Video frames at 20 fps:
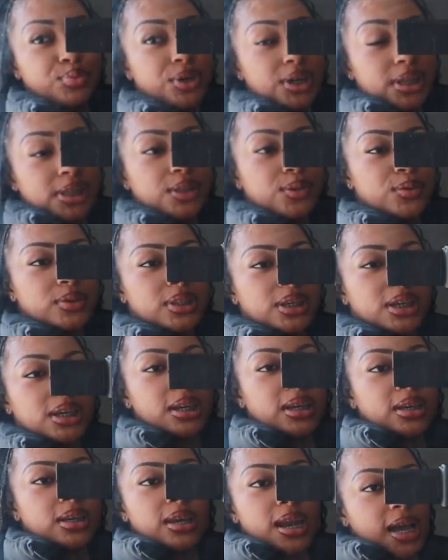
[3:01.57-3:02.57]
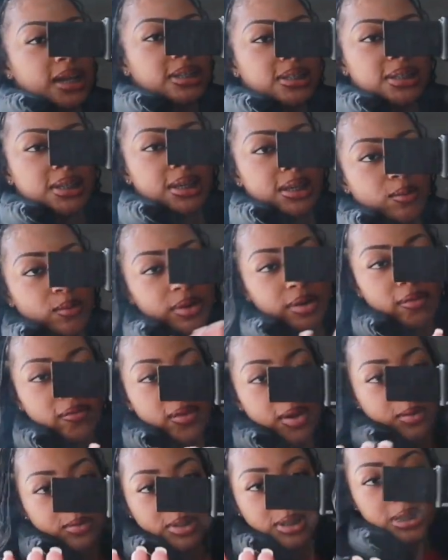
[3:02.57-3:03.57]
Pretty Little Thing, not Shein. We don't
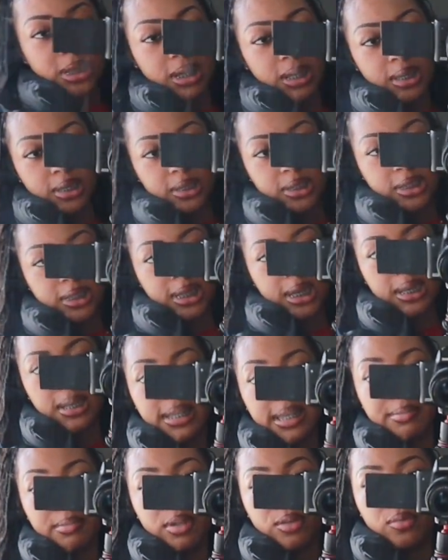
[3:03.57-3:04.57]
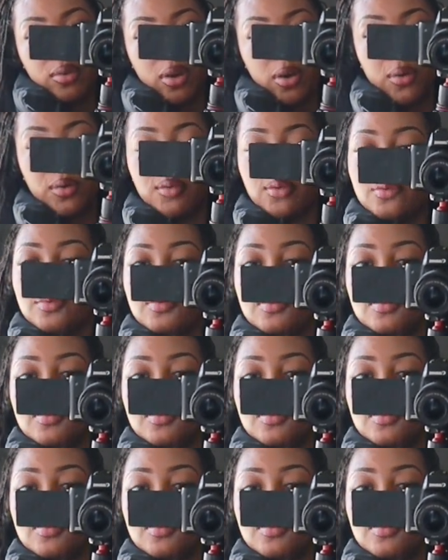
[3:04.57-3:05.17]
fuck with Shein because Shein did me wrong